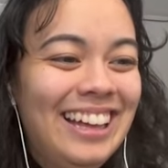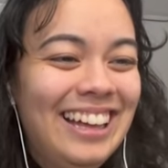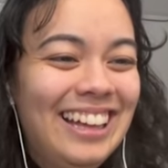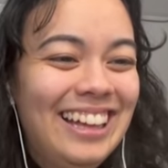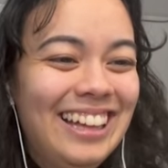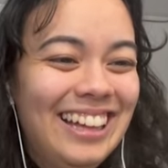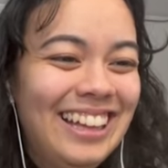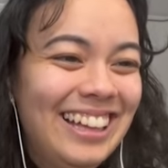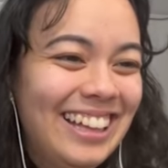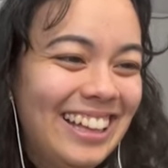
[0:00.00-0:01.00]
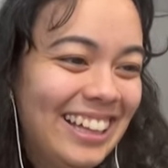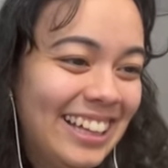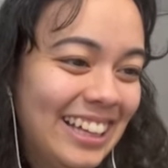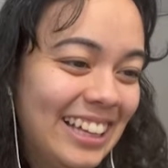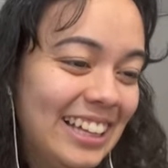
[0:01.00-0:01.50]

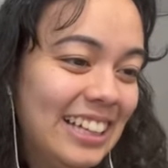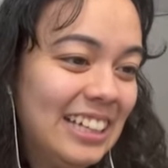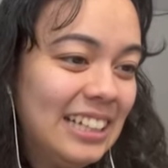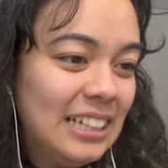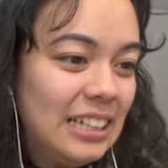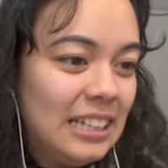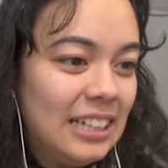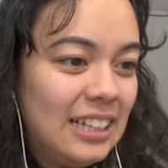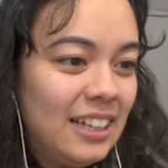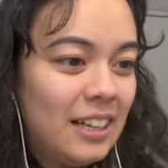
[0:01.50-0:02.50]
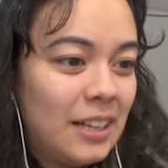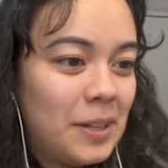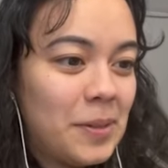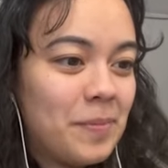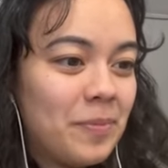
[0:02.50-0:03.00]

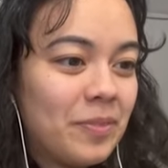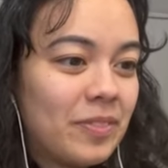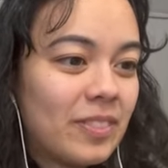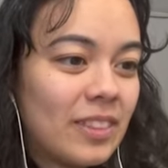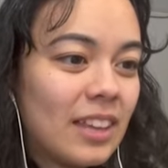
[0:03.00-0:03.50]
(silent)